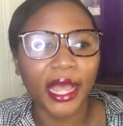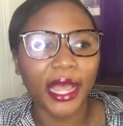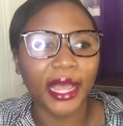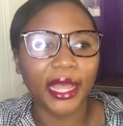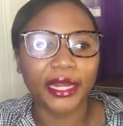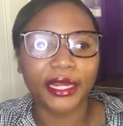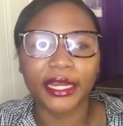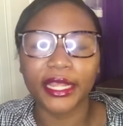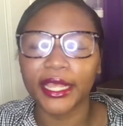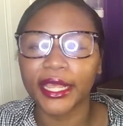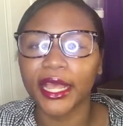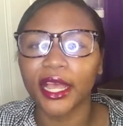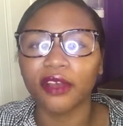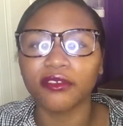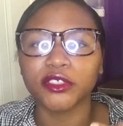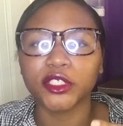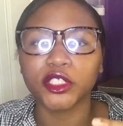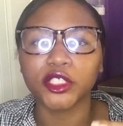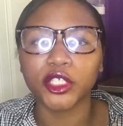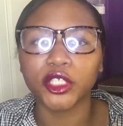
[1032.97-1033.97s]
and they have
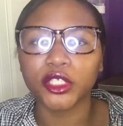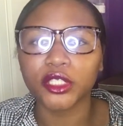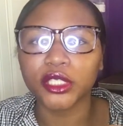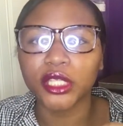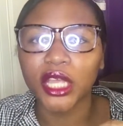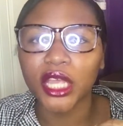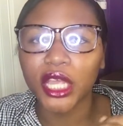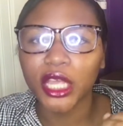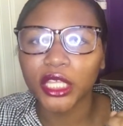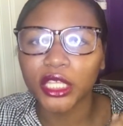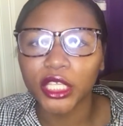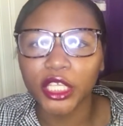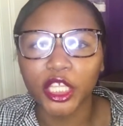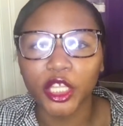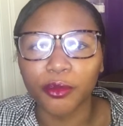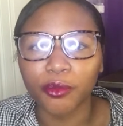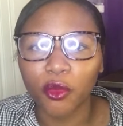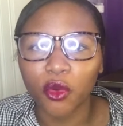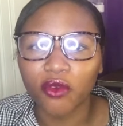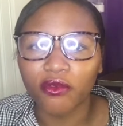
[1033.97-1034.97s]
to just
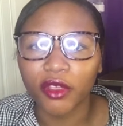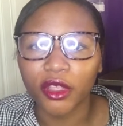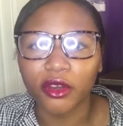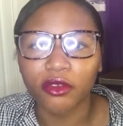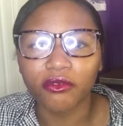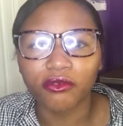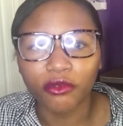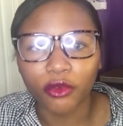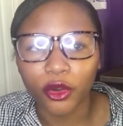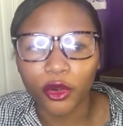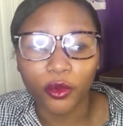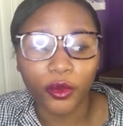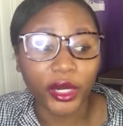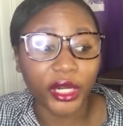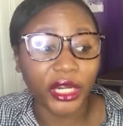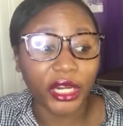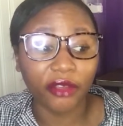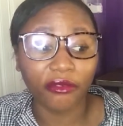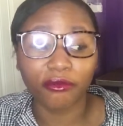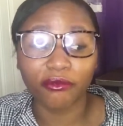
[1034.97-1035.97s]
keep moving forward.
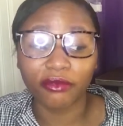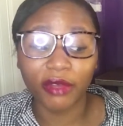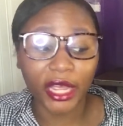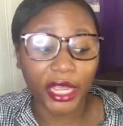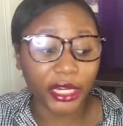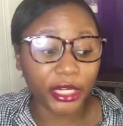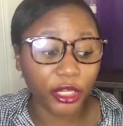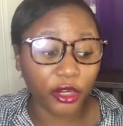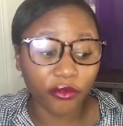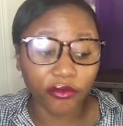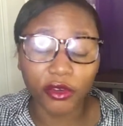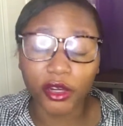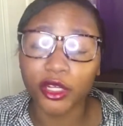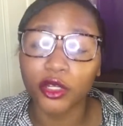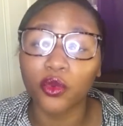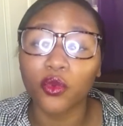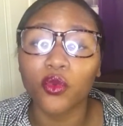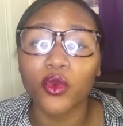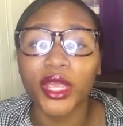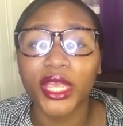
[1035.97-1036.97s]
They find different
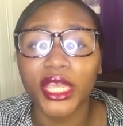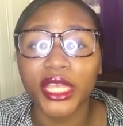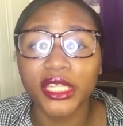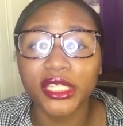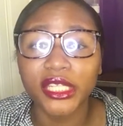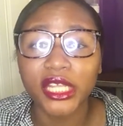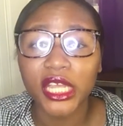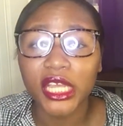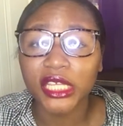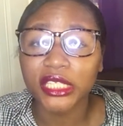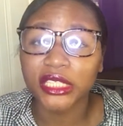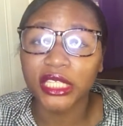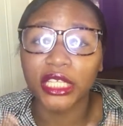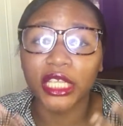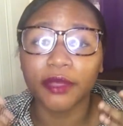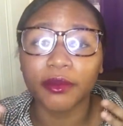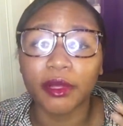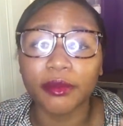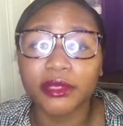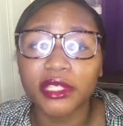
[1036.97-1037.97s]
ways to
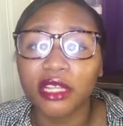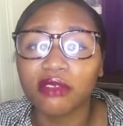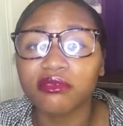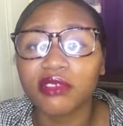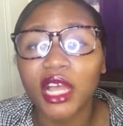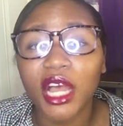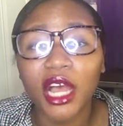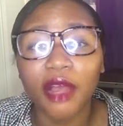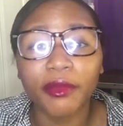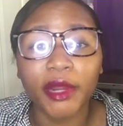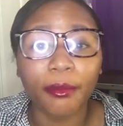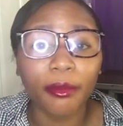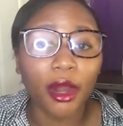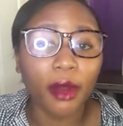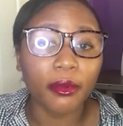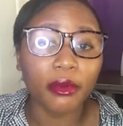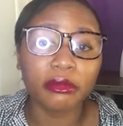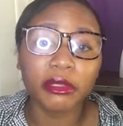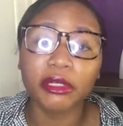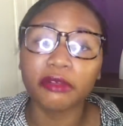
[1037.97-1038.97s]
keep themselves calm. They
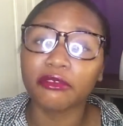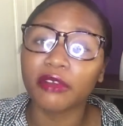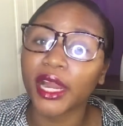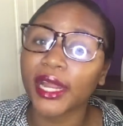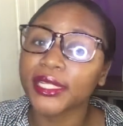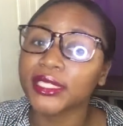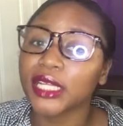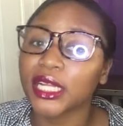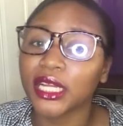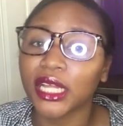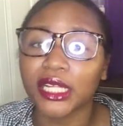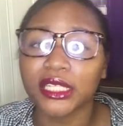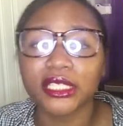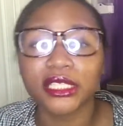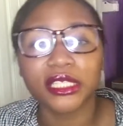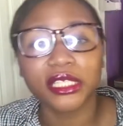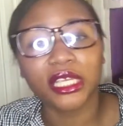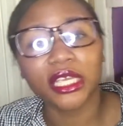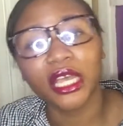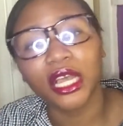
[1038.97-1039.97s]
probably write a lot,
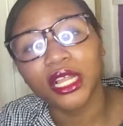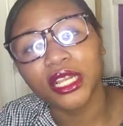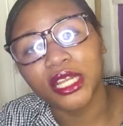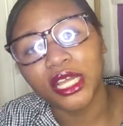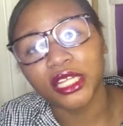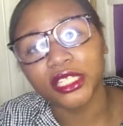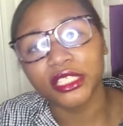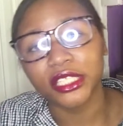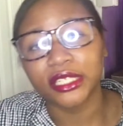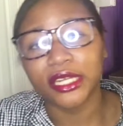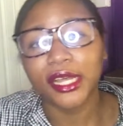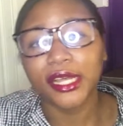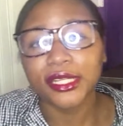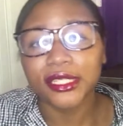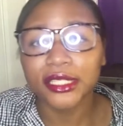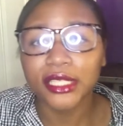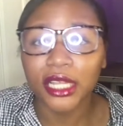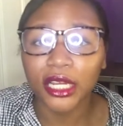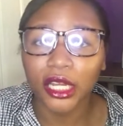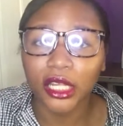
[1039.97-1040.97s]
sing a lot, dance
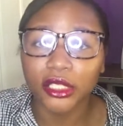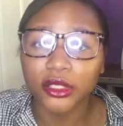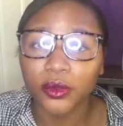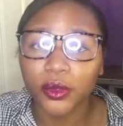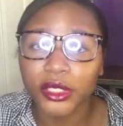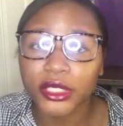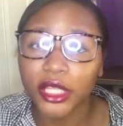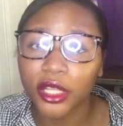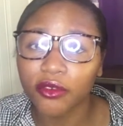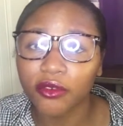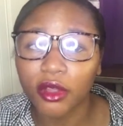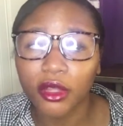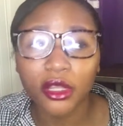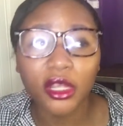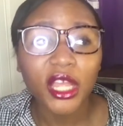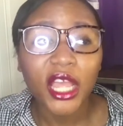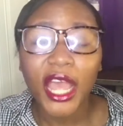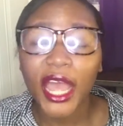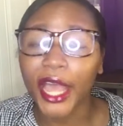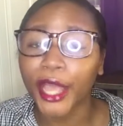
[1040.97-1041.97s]
a lot, whatever.
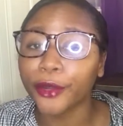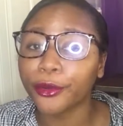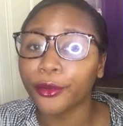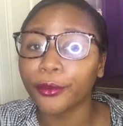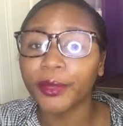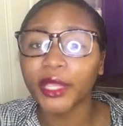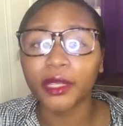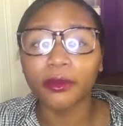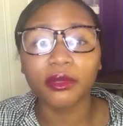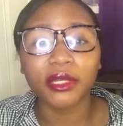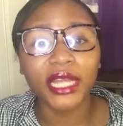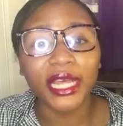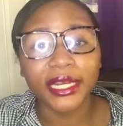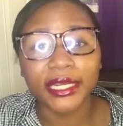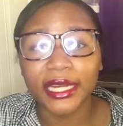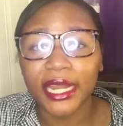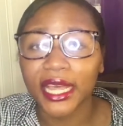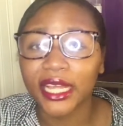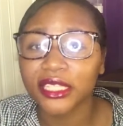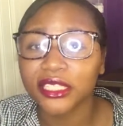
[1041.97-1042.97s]
I know people that
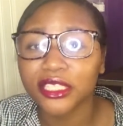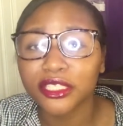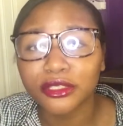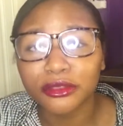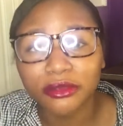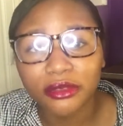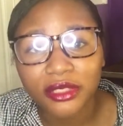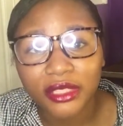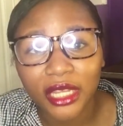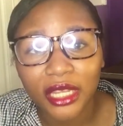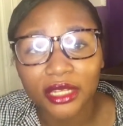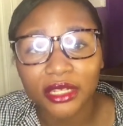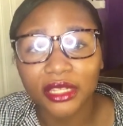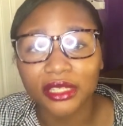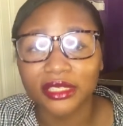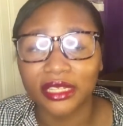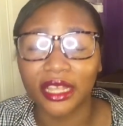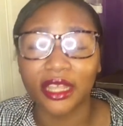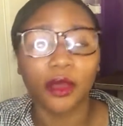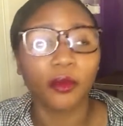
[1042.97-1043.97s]
dance through sadness.
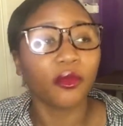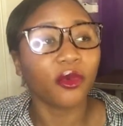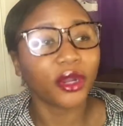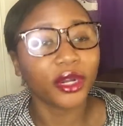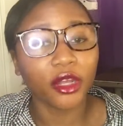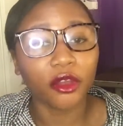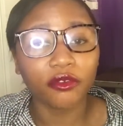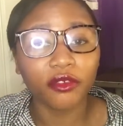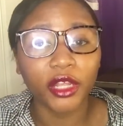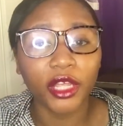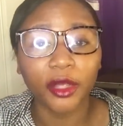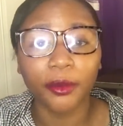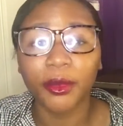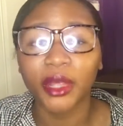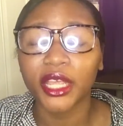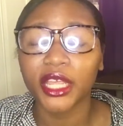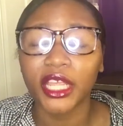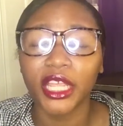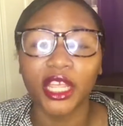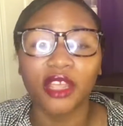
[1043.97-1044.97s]
I am one of them.
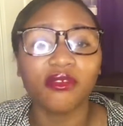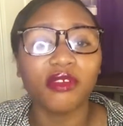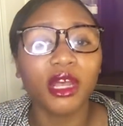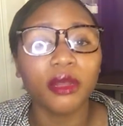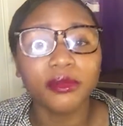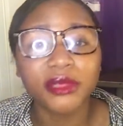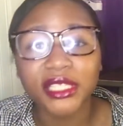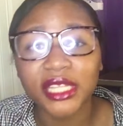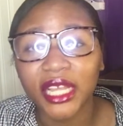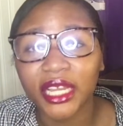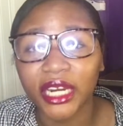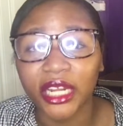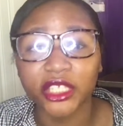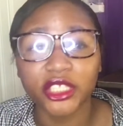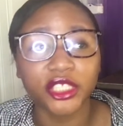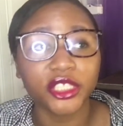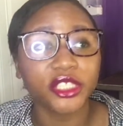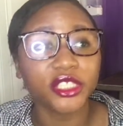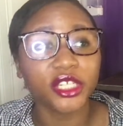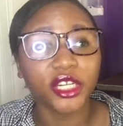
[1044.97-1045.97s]
If I'm sad, I'll
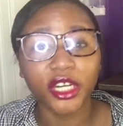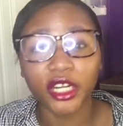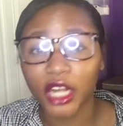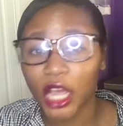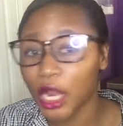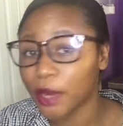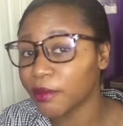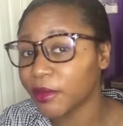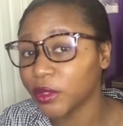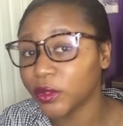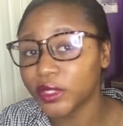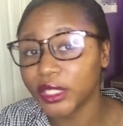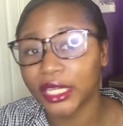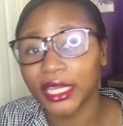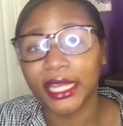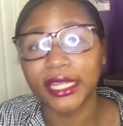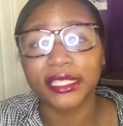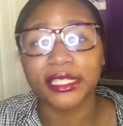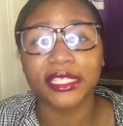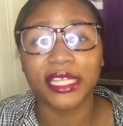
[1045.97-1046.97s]
just turn on music
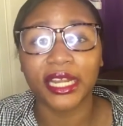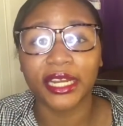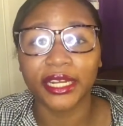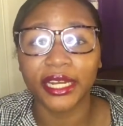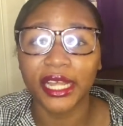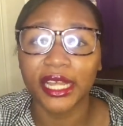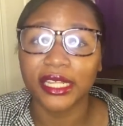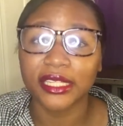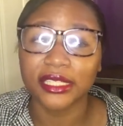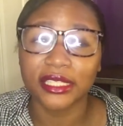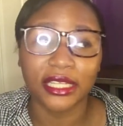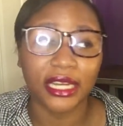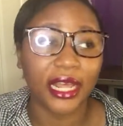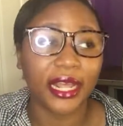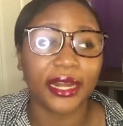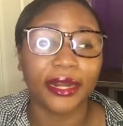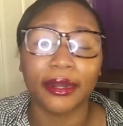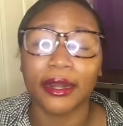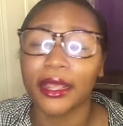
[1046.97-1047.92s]
and start dancing. And